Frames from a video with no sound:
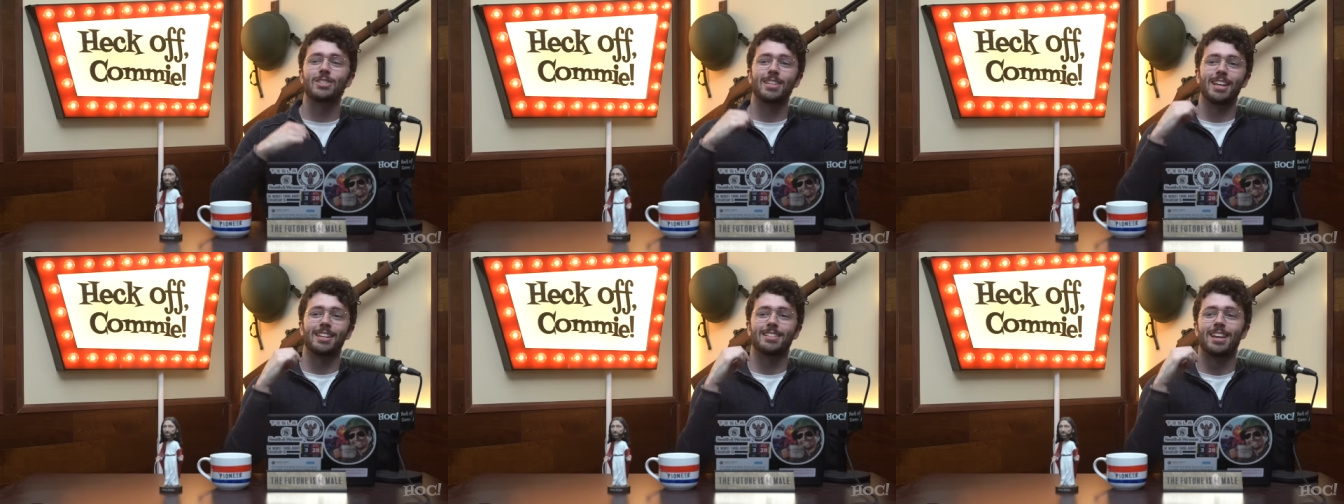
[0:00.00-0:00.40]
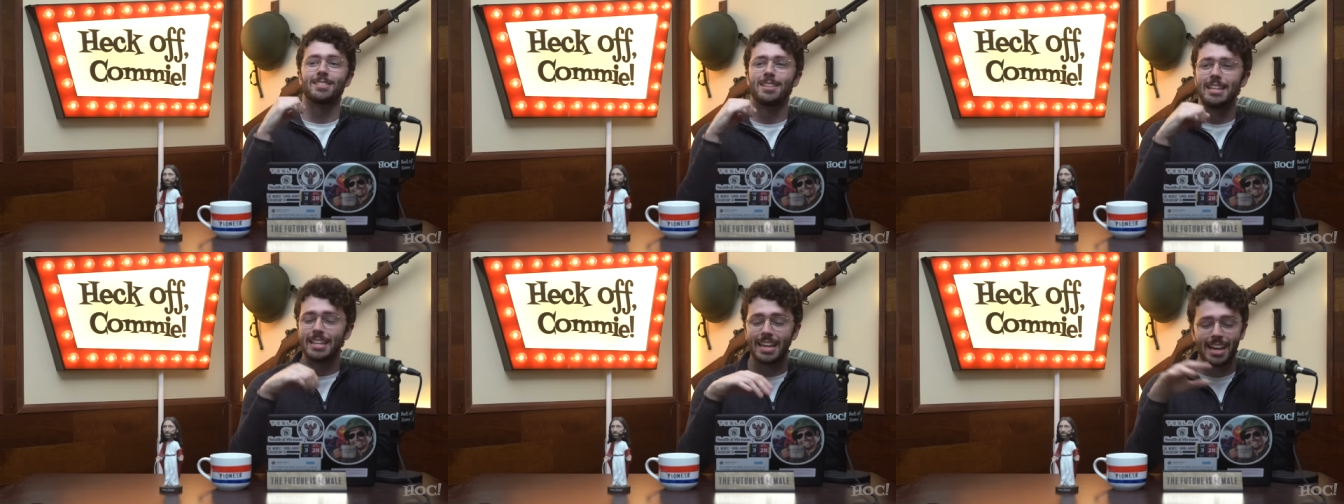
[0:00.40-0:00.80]
things,
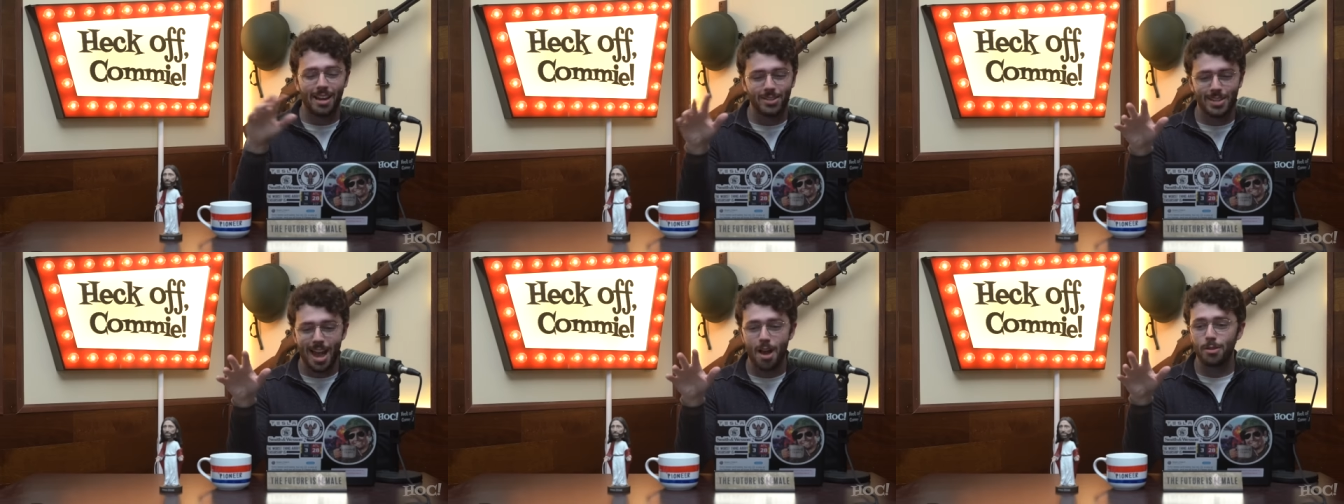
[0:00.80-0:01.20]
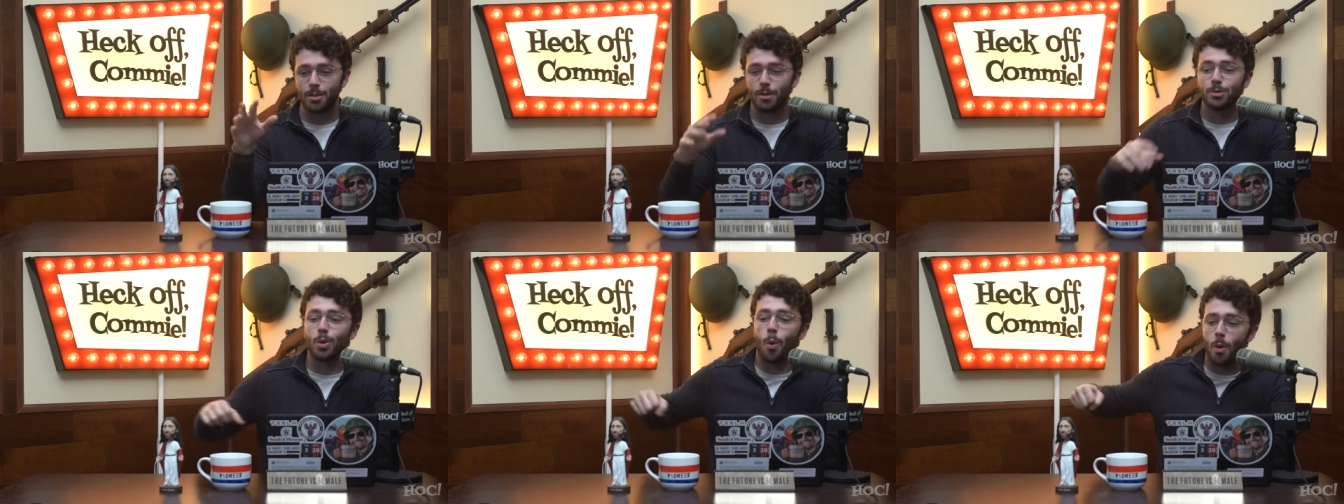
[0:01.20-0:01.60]
doesn't it? You get outside your
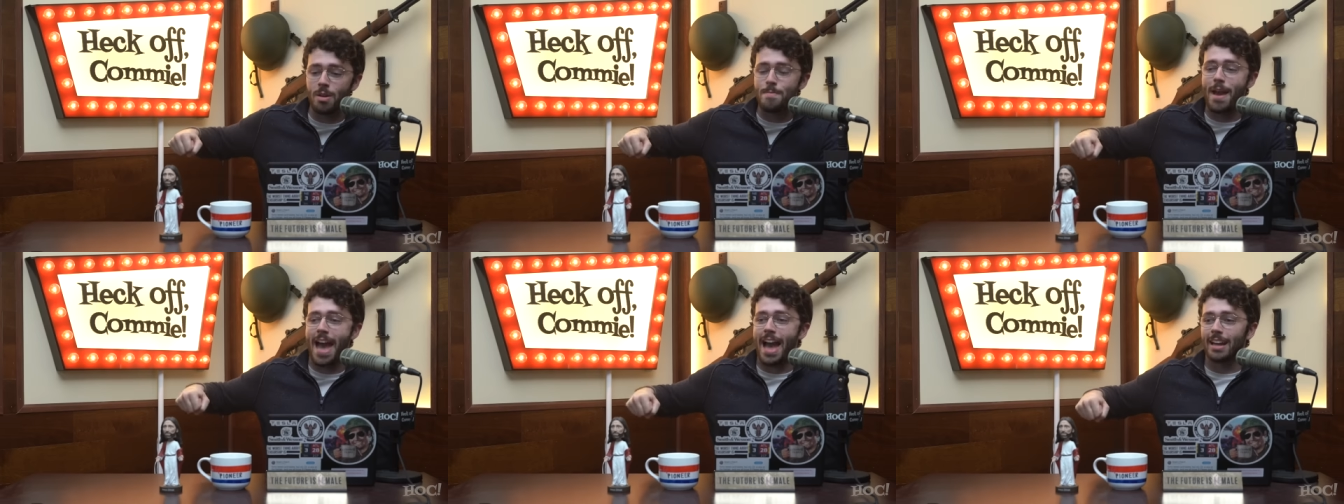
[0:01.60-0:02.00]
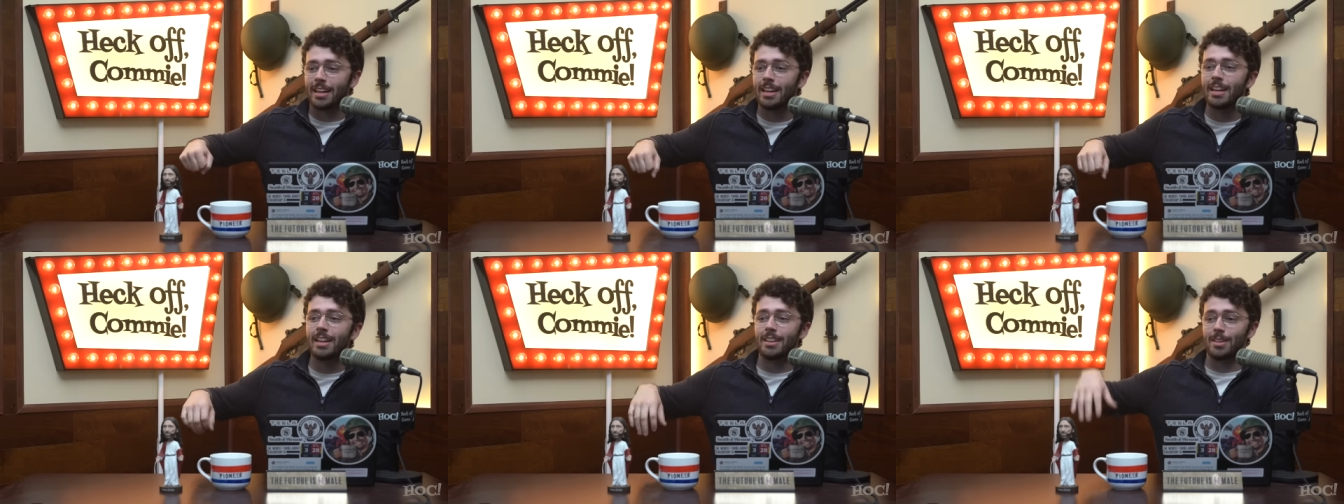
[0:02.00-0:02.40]
little toy bag
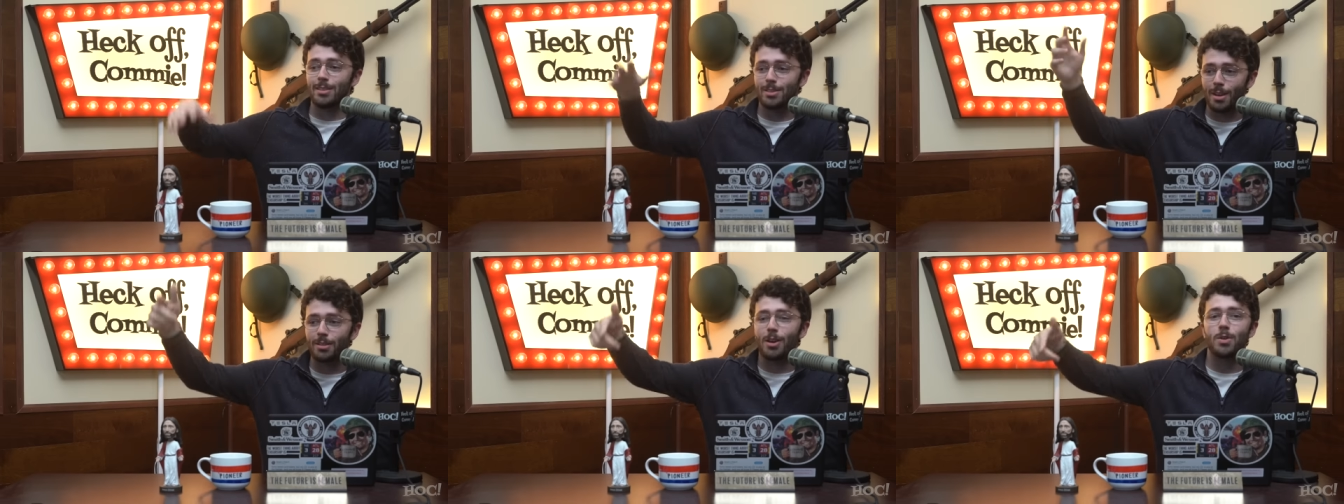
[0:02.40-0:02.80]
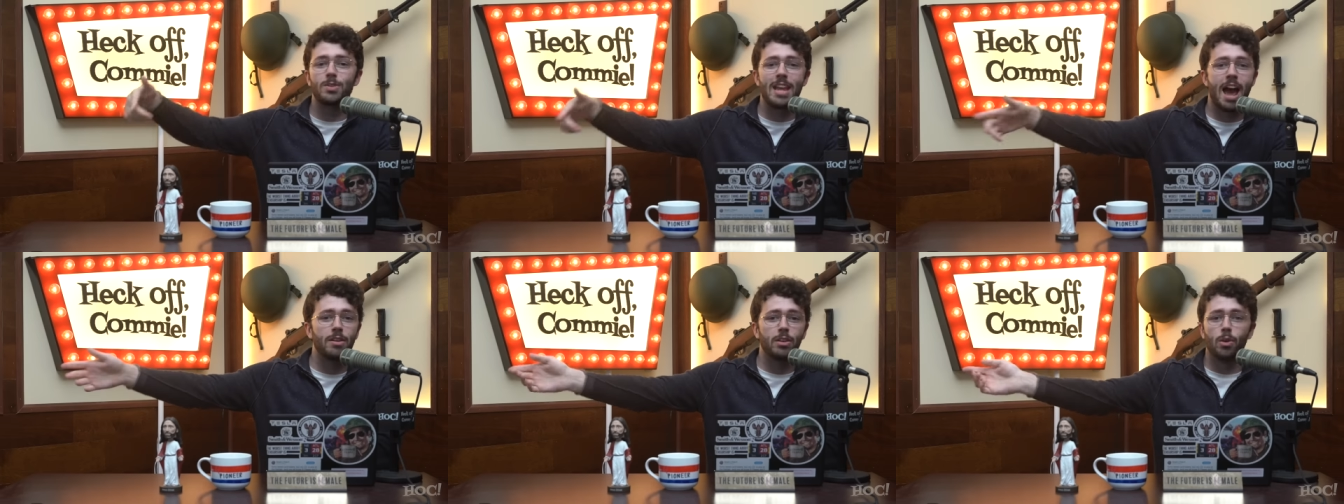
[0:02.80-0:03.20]
and the sun goes
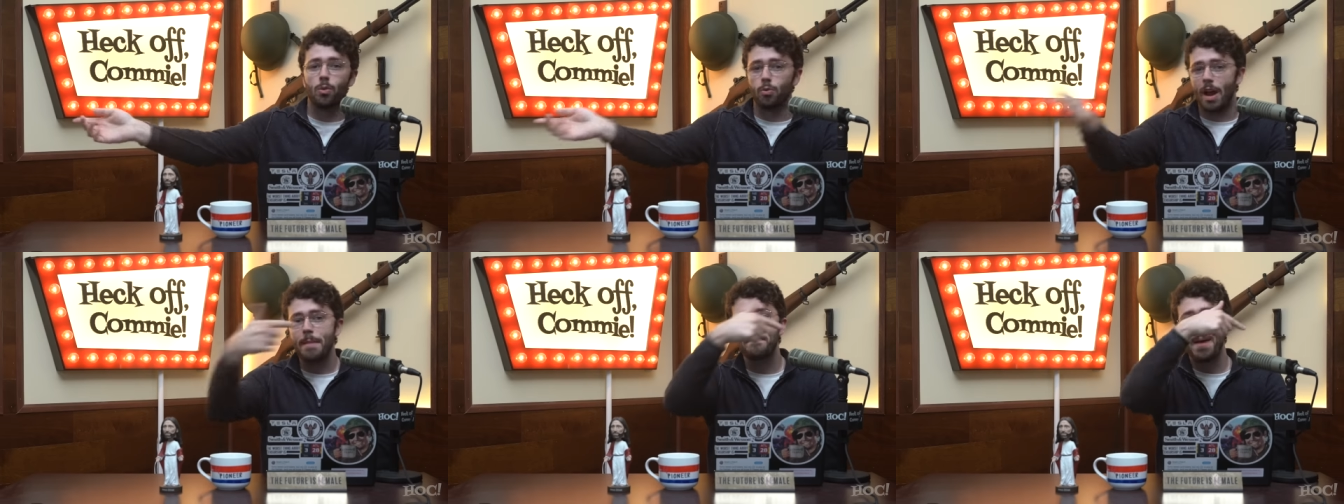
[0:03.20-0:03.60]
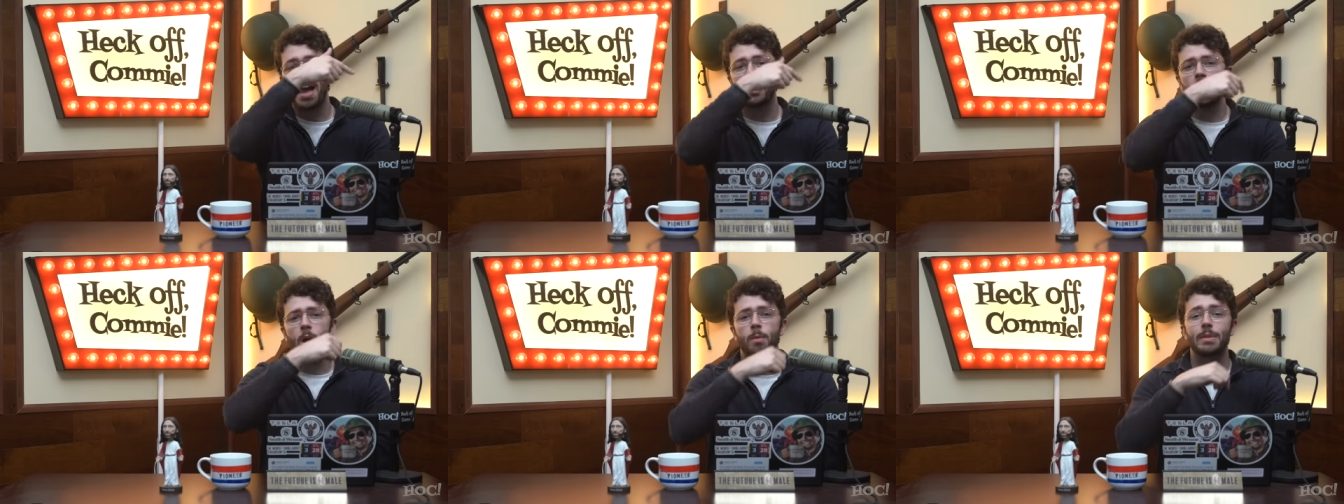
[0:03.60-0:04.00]
down, you go right
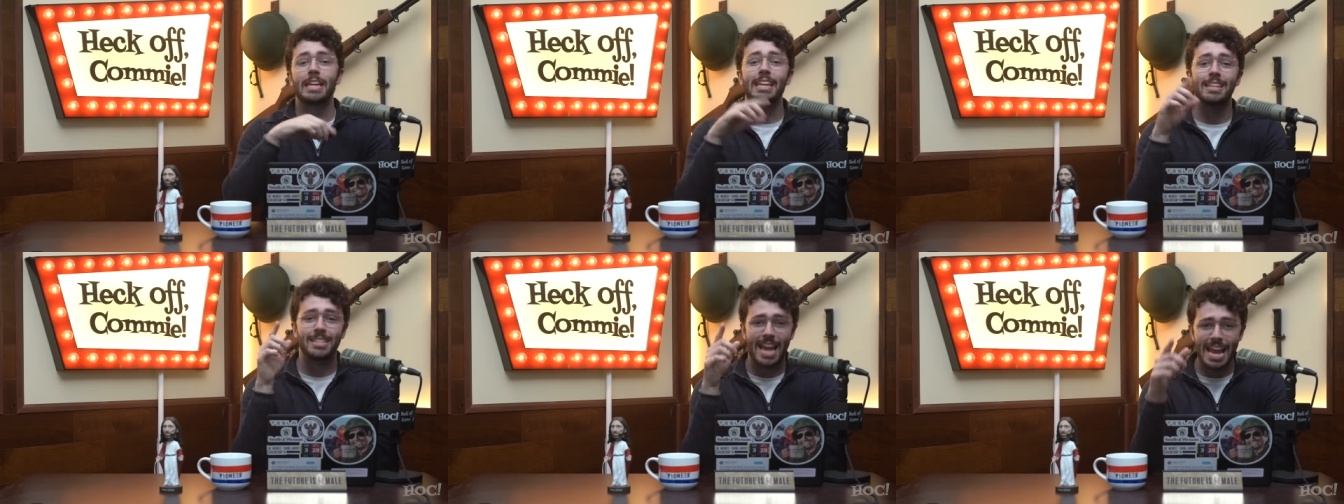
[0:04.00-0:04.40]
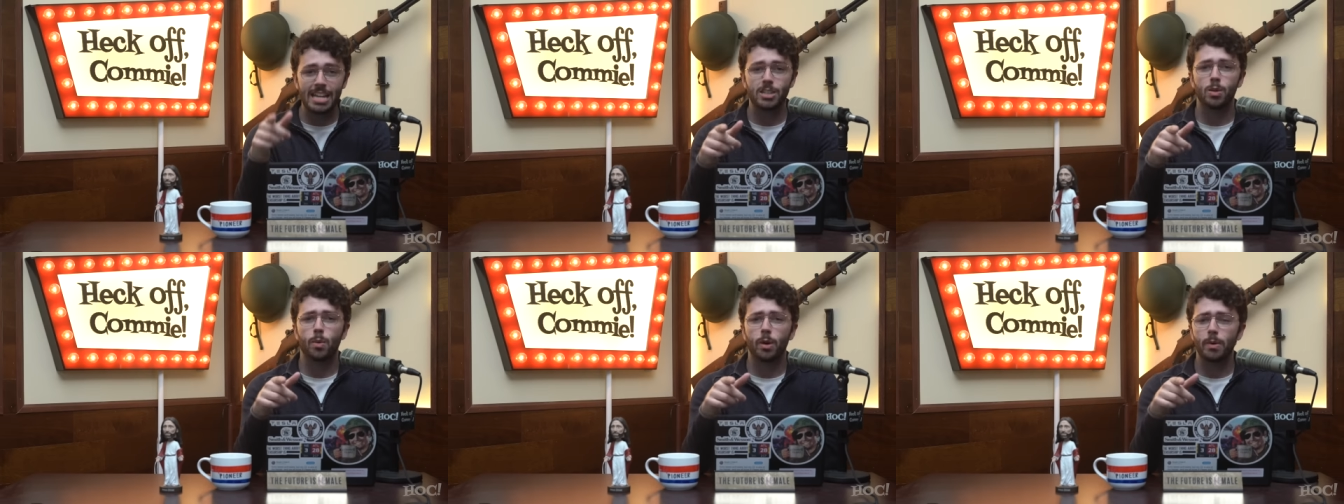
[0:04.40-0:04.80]
back home. You get a
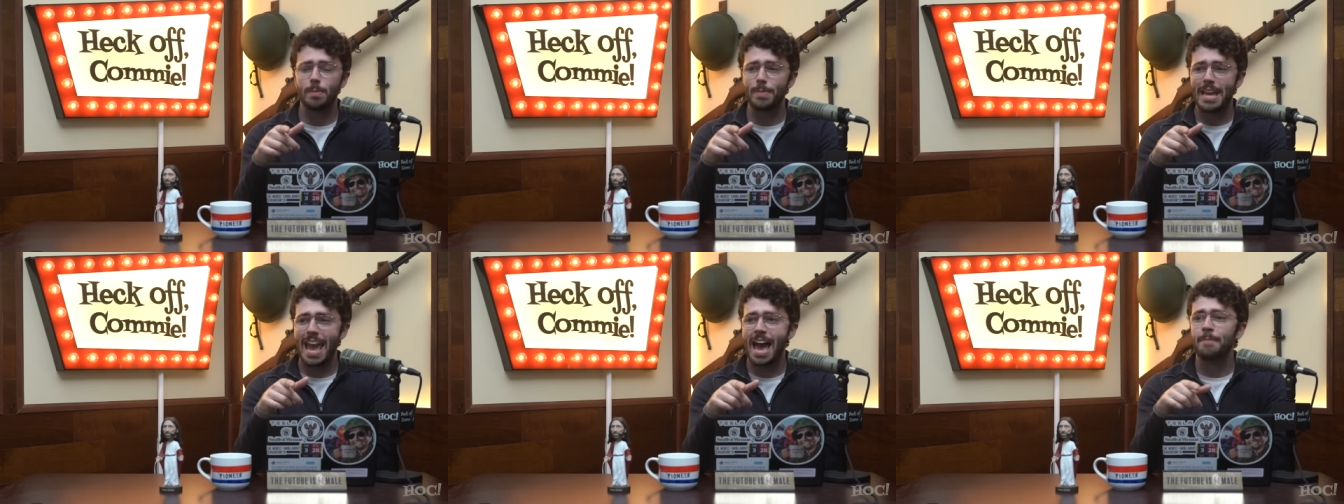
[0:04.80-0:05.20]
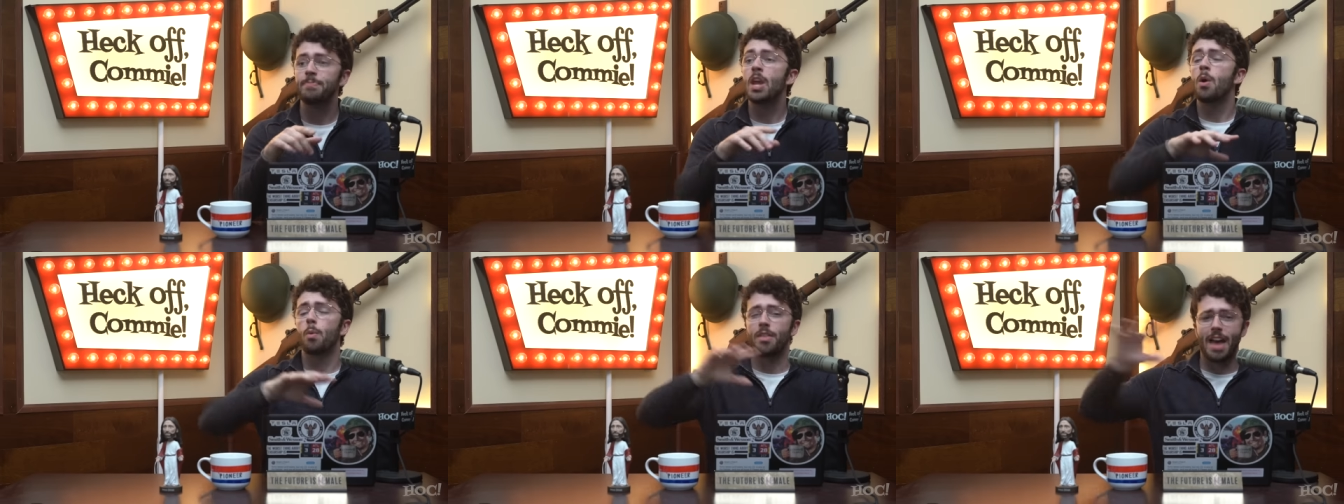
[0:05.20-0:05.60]
taste of where we'd be
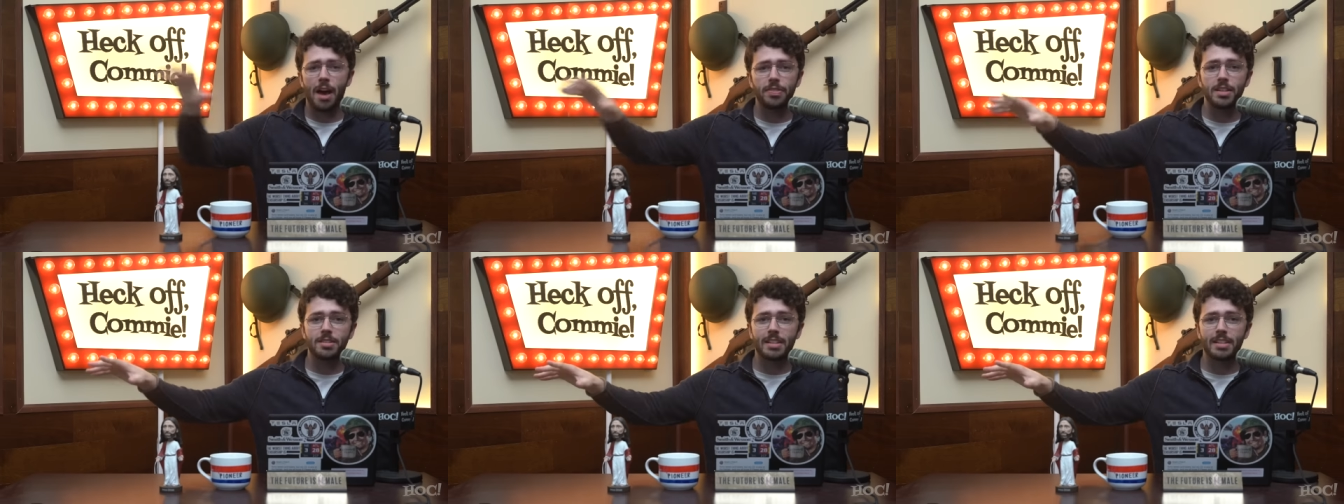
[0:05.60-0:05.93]
at without this